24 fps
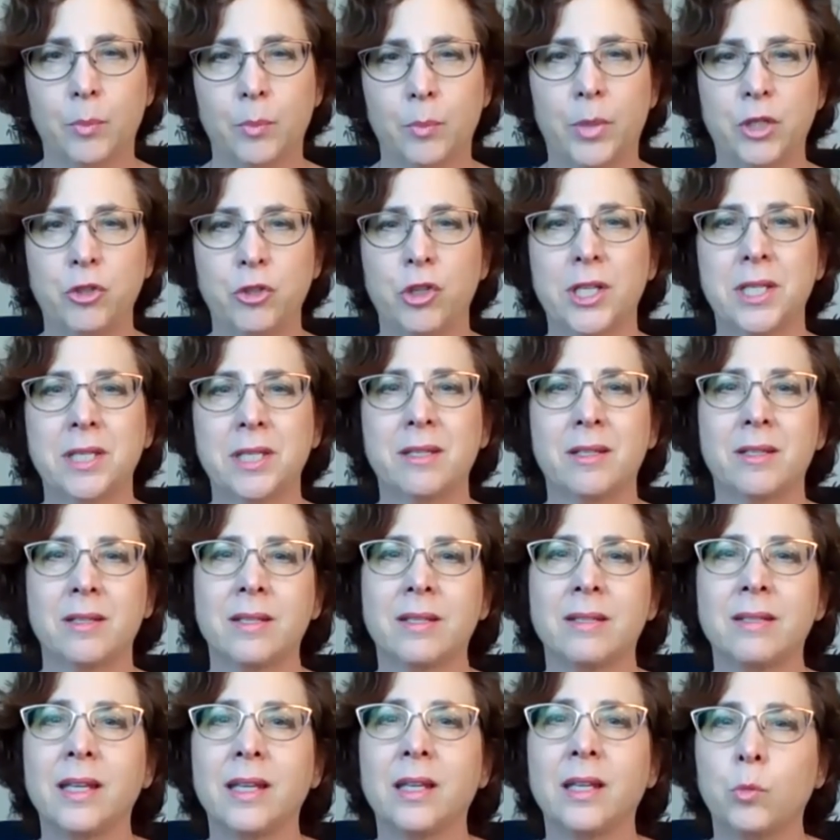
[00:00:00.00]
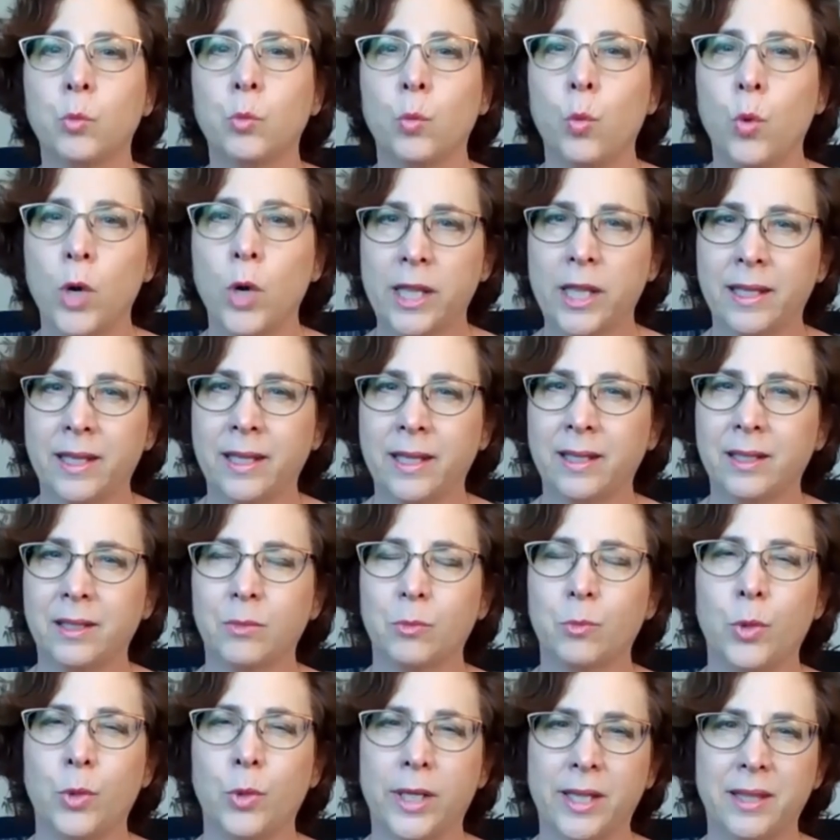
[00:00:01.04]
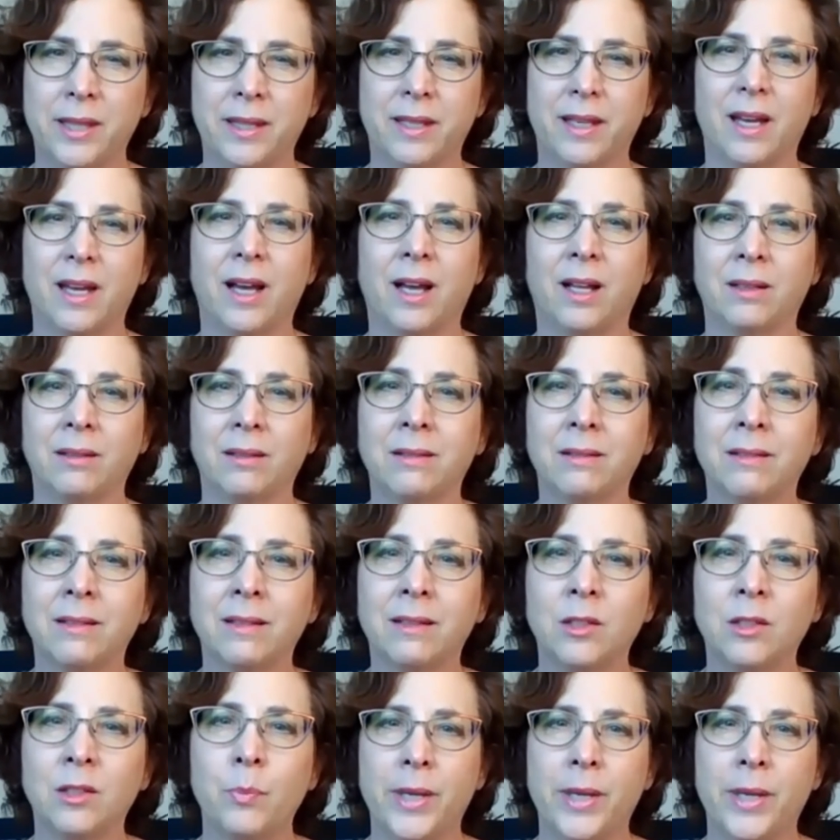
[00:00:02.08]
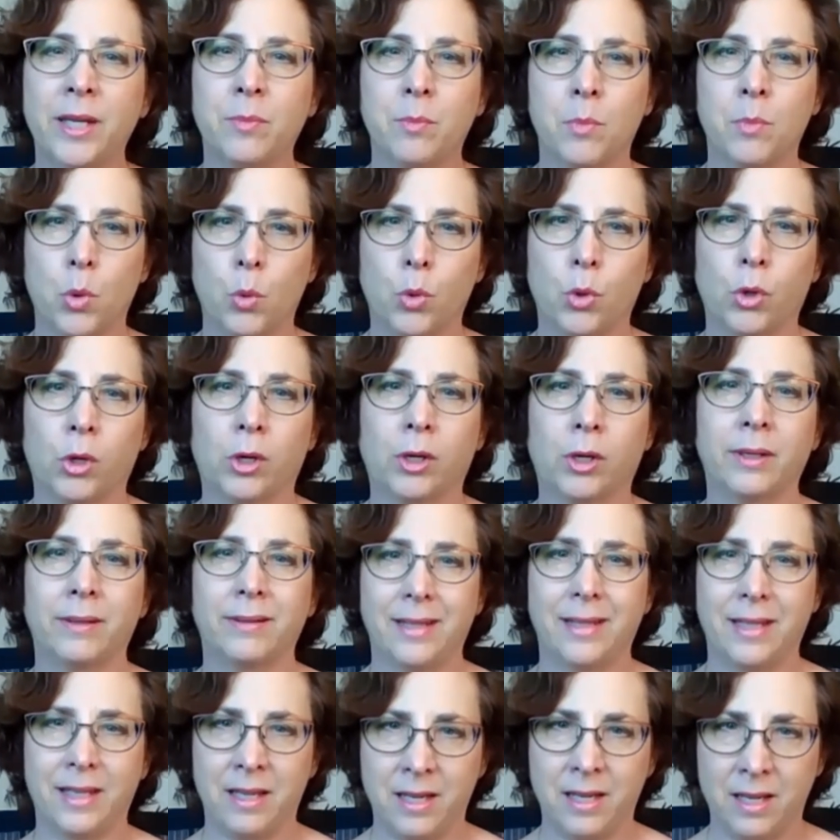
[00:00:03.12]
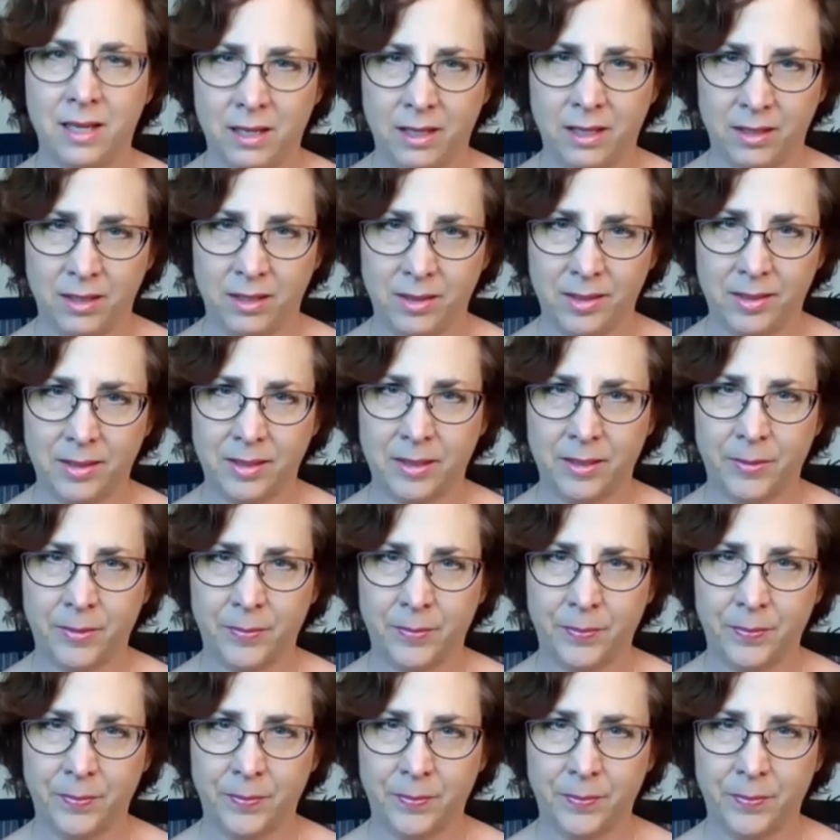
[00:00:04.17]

but just to sit with it with a little bit more ease.